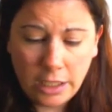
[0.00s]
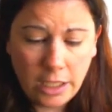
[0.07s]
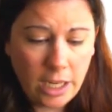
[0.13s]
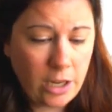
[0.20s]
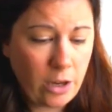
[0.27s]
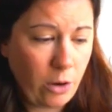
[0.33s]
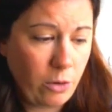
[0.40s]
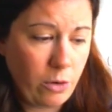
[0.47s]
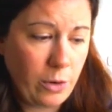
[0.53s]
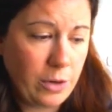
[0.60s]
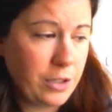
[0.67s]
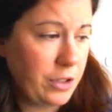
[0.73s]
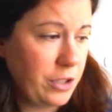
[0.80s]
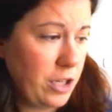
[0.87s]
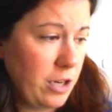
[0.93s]
going
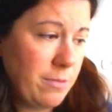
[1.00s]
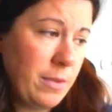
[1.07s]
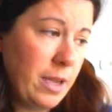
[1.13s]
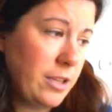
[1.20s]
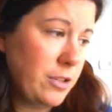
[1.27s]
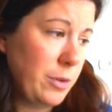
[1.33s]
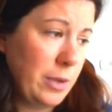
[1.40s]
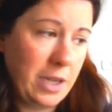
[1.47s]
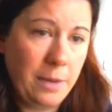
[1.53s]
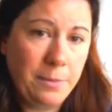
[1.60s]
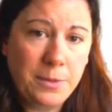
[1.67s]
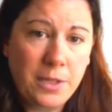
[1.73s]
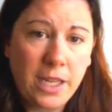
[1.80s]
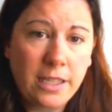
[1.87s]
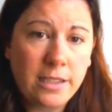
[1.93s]
to the gym and doing
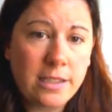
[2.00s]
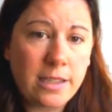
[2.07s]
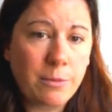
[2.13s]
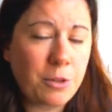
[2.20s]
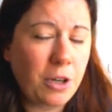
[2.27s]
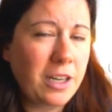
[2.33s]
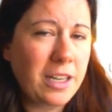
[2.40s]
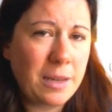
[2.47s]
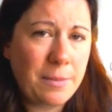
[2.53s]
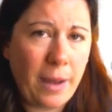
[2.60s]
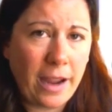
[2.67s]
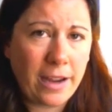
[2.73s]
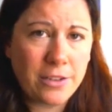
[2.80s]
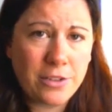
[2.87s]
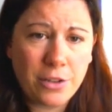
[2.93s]
updates. I'm trying to get
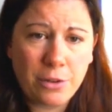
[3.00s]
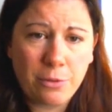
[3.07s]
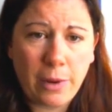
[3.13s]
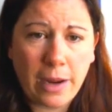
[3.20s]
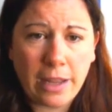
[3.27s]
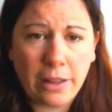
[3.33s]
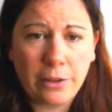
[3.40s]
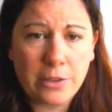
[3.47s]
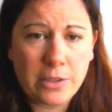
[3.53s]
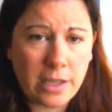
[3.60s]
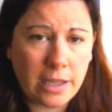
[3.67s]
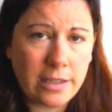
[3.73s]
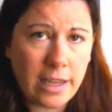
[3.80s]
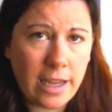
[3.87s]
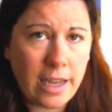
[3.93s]
back into the regular
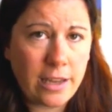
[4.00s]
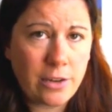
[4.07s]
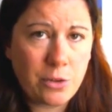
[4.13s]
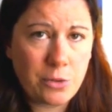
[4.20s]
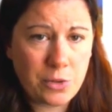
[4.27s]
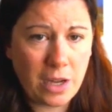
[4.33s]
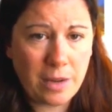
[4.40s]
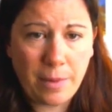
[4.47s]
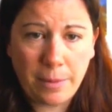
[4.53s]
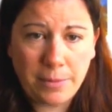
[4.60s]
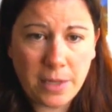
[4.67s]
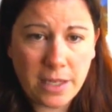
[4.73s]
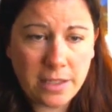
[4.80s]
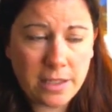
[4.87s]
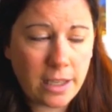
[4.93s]
Sunday noontime
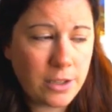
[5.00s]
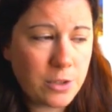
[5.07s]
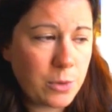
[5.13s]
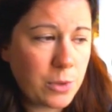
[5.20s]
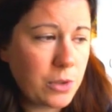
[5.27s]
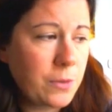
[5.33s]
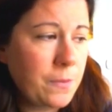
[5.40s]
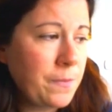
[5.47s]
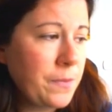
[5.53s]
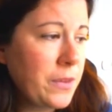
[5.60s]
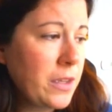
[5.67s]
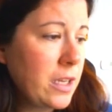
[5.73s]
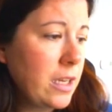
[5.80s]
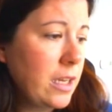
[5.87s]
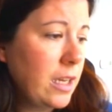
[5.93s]
update schedule
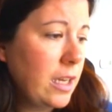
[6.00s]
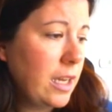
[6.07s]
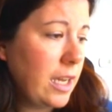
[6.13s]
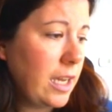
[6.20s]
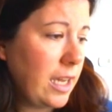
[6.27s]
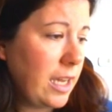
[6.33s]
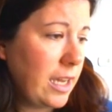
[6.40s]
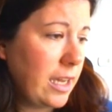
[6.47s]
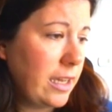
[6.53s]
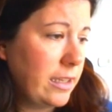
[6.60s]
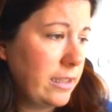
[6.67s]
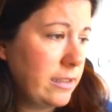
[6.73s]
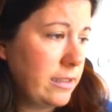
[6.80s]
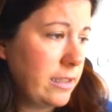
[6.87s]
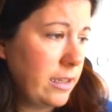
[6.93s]

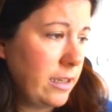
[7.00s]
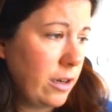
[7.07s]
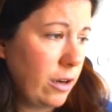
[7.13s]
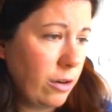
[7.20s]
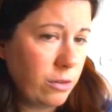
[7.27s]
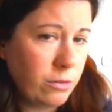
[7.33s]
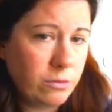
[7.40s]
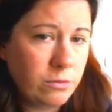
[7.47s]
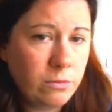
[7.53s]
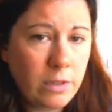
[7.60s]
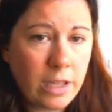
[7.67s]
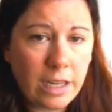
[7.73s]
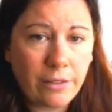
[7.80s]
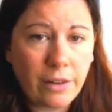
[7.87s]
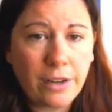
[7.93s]
and,
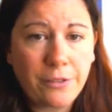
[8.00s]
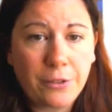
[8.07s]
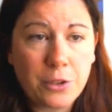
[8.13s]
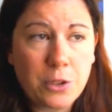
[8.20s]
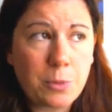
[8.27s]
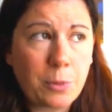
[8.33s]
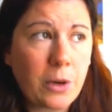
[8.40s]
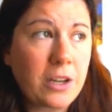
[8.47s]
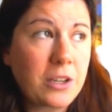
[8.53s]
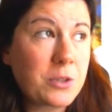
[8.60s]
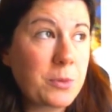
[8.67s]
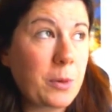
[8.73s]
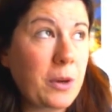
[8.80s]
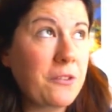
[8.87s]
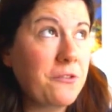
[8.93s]
getting ready for spring.
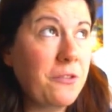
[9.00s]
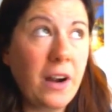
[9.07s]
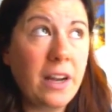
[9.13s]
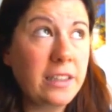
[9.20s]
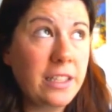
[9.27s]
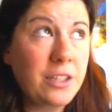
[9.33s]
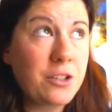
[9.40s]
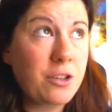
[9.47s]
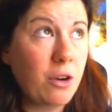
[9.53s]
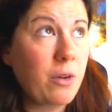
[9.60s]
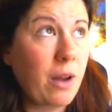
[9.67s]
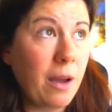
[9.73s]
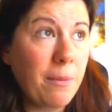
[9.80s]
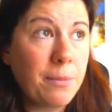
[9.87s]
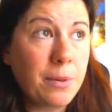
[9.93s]
Spring finally showed
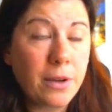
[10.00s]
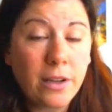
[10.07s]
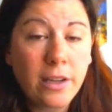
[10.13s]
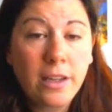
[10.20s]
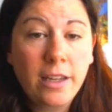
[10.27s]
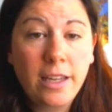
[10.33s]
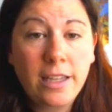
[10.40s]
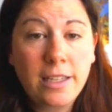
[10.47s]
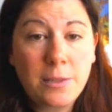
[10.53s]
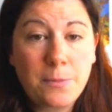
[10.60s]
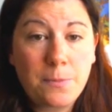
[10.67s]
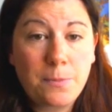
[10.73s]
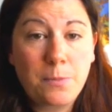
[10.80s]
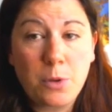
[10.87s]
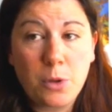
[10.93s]
up. It's
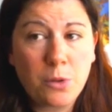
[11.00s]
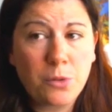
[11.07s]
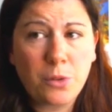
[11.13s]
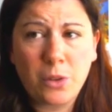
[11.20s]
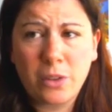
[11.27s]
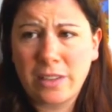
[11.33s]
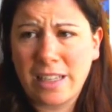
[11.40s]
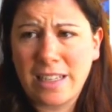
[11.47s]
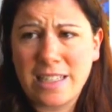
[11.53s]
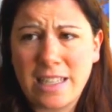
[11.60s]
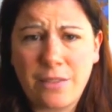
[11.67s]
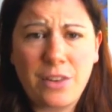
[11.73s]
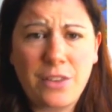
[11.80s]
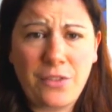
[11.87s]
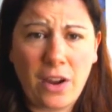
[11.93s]
beautiful and like
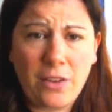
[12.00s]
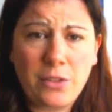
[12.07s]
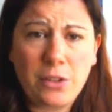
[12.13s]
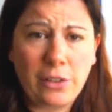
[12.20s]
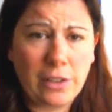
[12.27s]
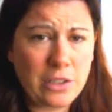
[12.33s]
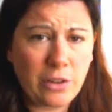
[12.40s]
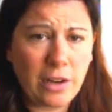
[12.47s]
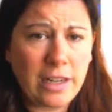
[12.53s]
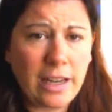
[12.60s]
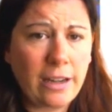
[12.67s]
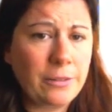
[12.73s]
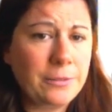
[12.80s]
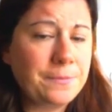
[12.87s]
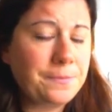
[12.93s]
75 degrees right
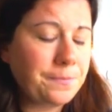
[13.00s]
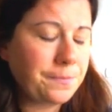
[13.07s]
now.